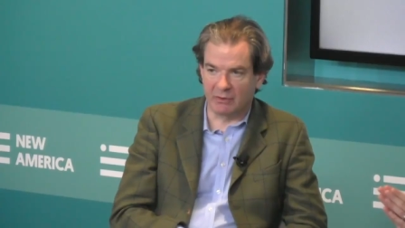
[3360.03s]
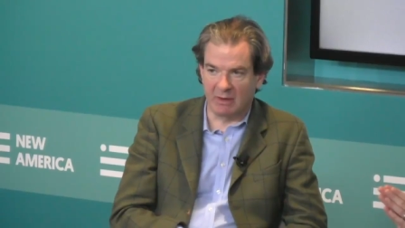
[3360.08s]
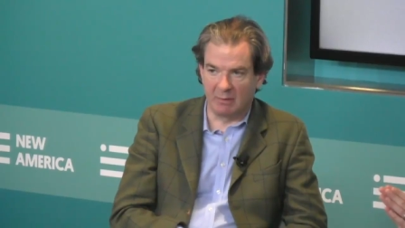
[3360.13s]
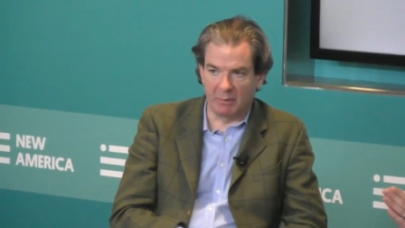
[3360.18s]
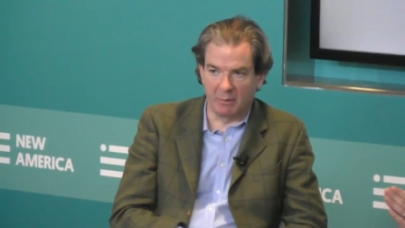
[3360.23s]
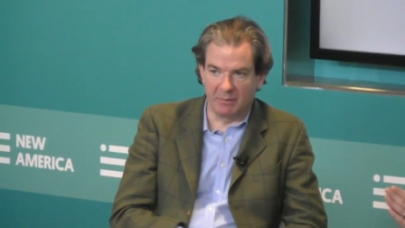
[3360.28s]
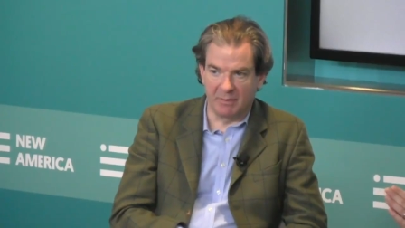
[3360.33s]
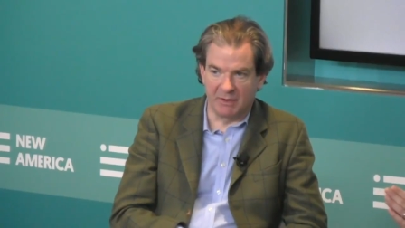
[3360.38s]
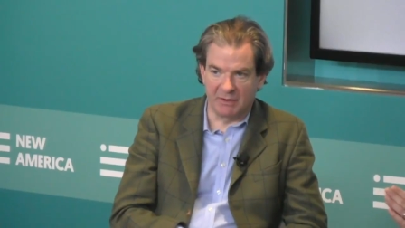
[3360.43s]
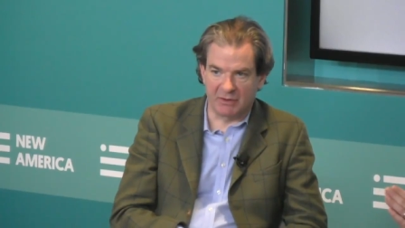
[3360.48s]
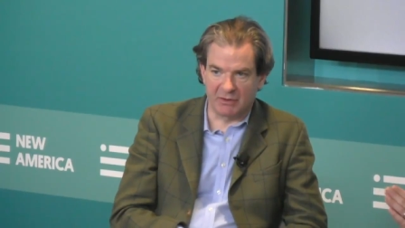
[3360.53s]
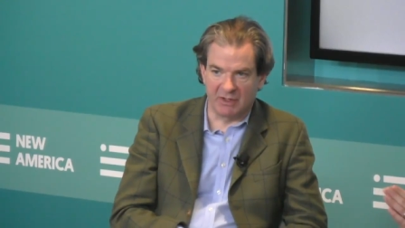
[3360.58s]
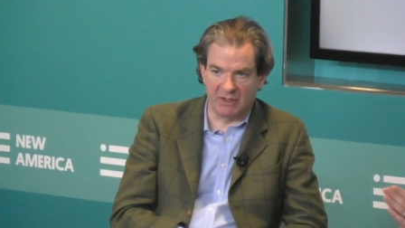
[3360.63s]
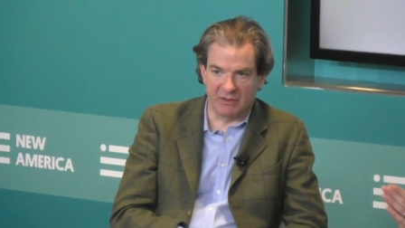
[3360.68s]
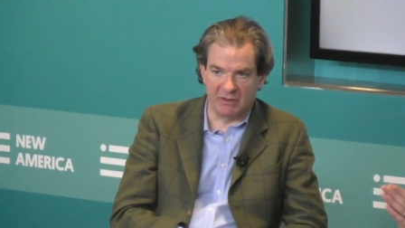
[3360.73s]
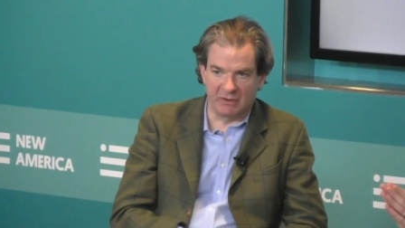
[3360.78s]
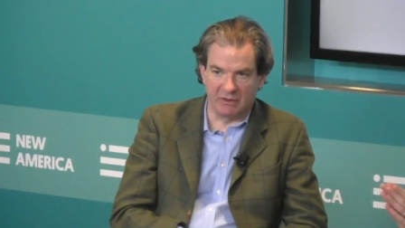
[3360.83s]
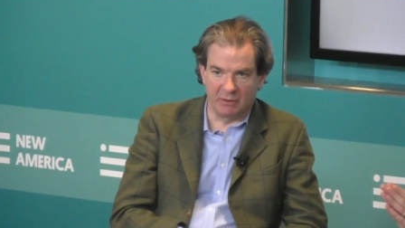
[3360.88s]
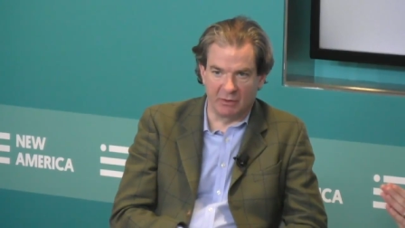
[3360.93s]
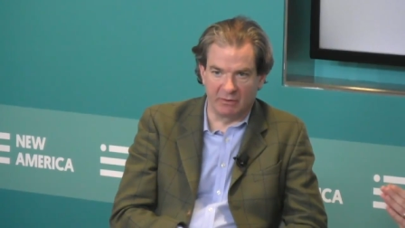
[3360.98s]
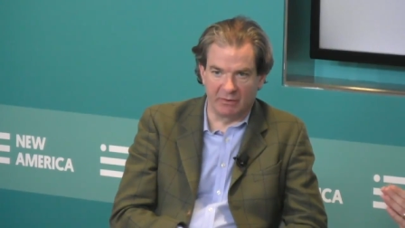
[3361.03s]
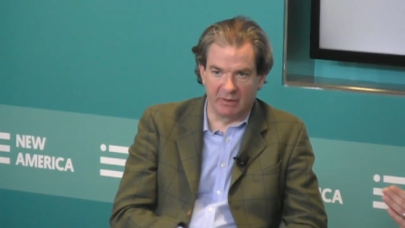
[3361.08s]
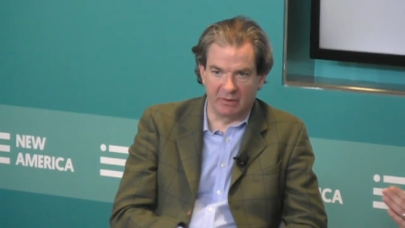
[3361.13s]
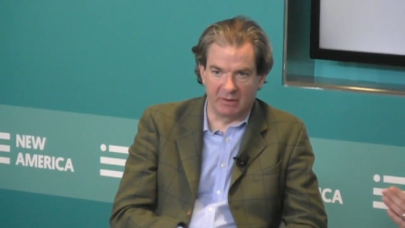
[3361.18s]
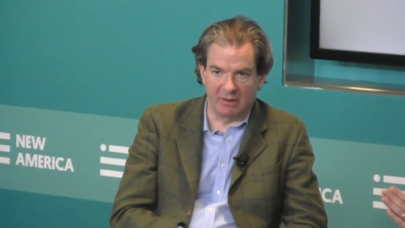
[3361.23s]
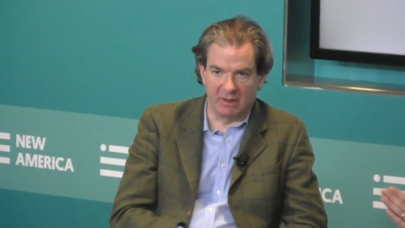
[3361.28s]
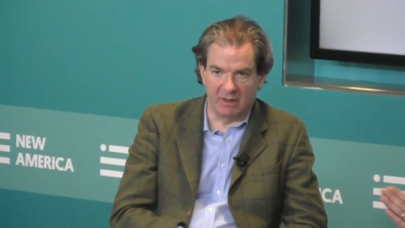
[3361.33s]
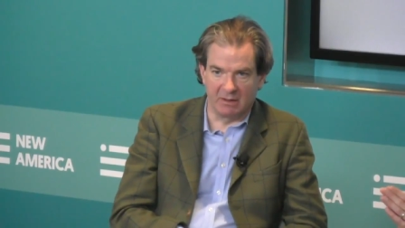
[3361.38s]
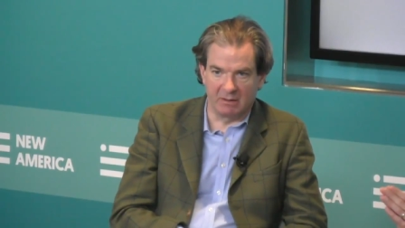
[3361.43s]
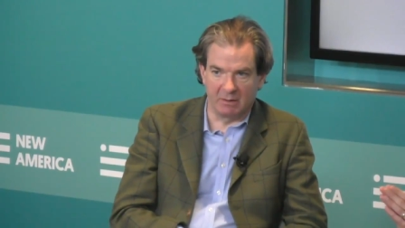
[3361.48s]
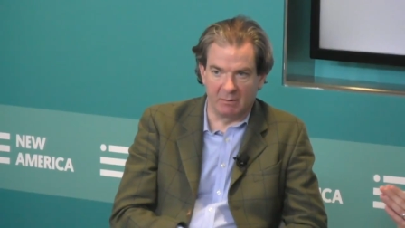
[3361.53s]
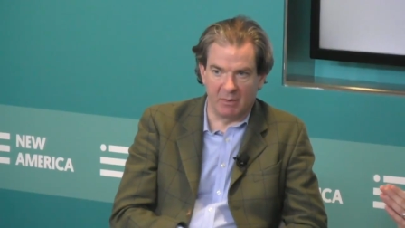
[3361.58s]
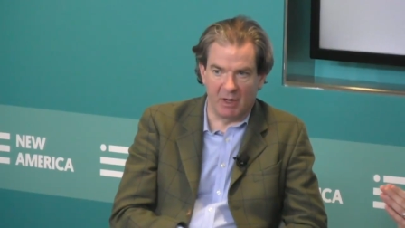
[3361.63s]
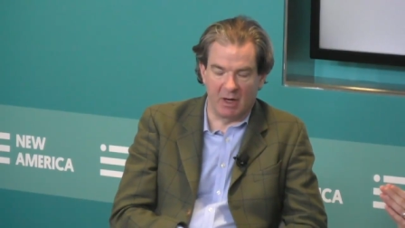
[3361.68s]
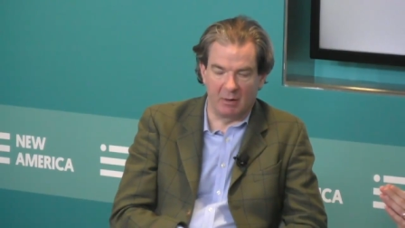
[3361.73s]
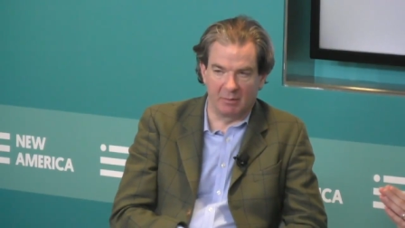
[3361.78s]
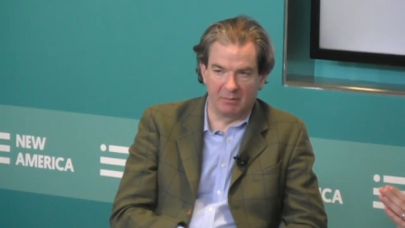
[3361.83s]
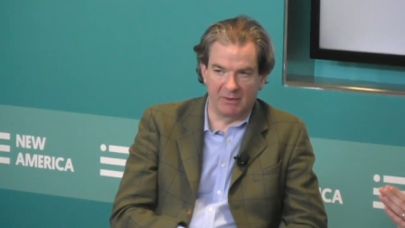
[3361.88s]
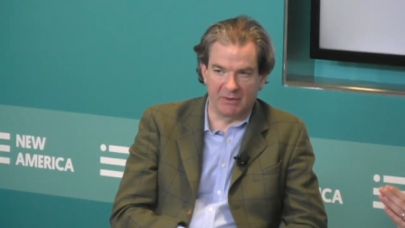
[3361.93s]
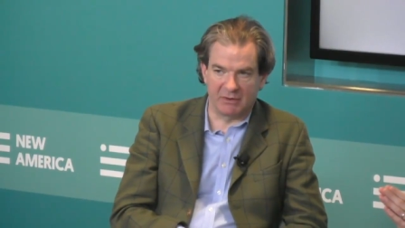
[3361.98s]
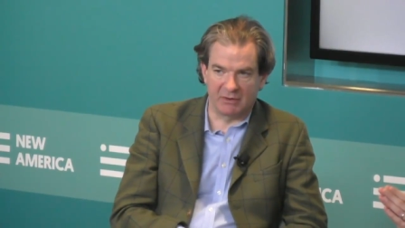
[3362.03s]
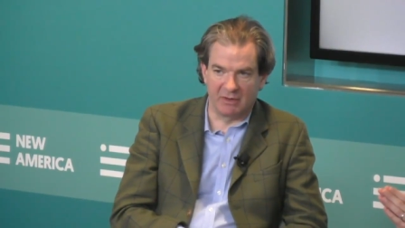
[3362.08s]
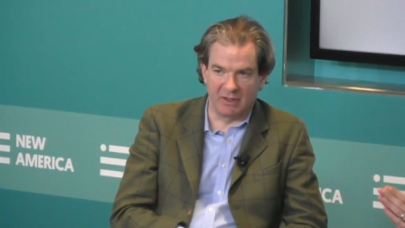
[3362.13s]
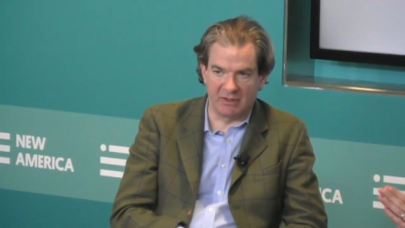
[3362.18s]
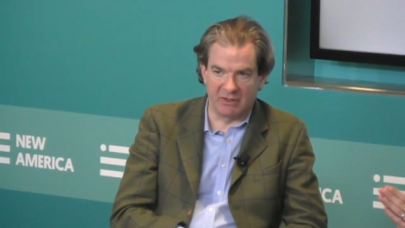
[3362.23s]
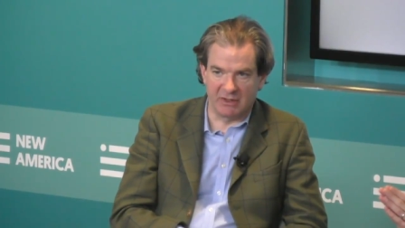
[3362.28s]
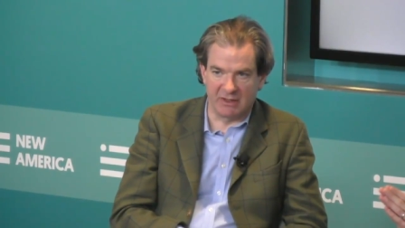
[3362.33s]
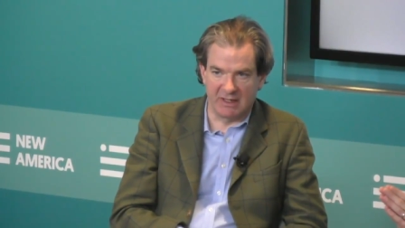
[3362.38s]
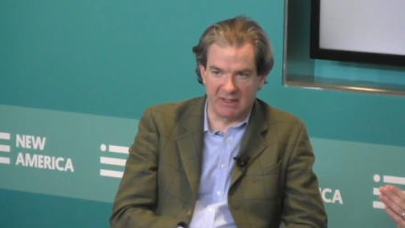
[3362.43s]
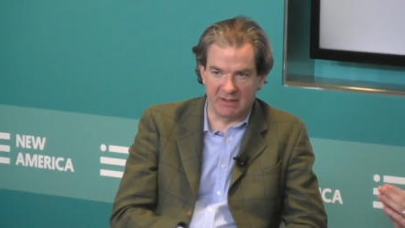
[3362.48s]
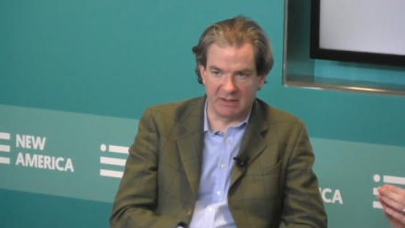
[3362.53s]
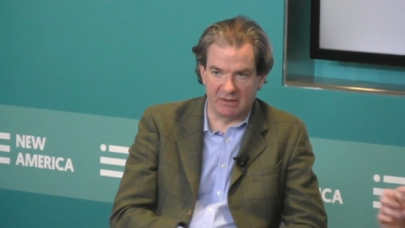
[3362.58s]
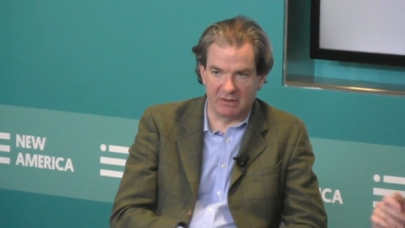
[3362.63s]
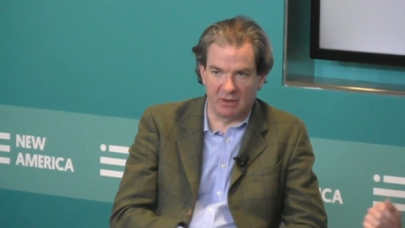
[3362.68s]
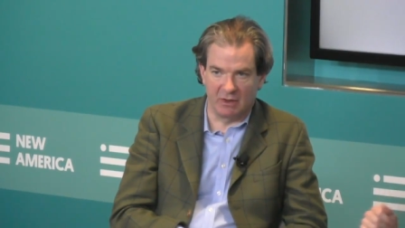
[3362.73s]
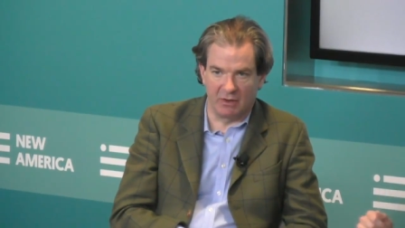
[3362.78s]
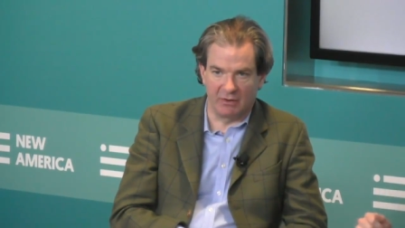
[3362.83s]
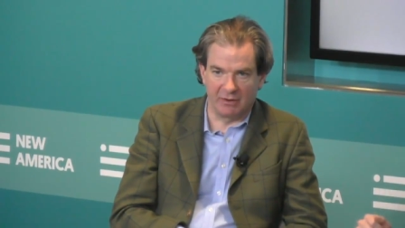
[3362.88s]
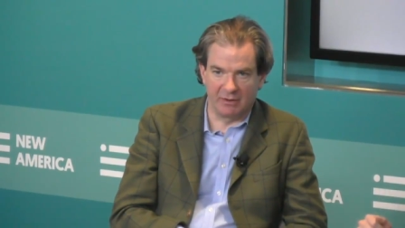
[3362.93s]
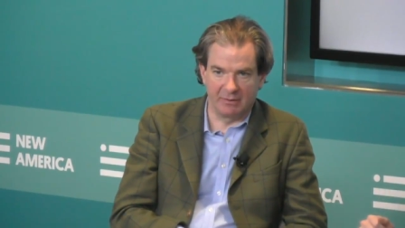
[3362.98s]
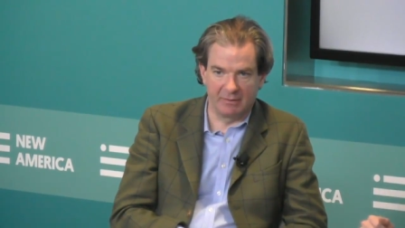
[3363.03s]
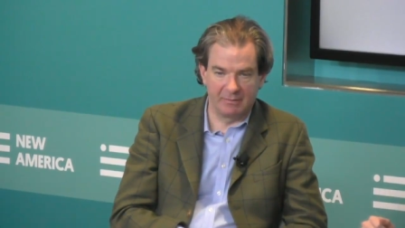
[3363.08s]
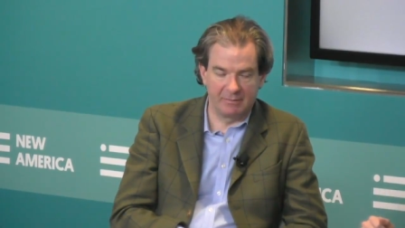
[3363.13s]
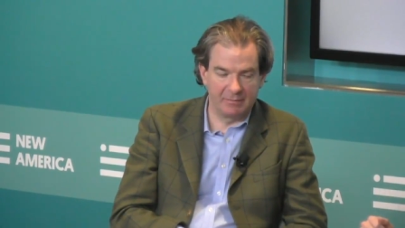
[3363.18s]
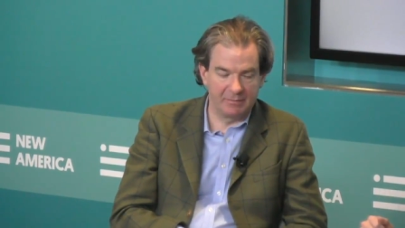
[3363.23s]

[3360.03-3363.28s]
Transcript: Trump administration do that the Obama administration has not?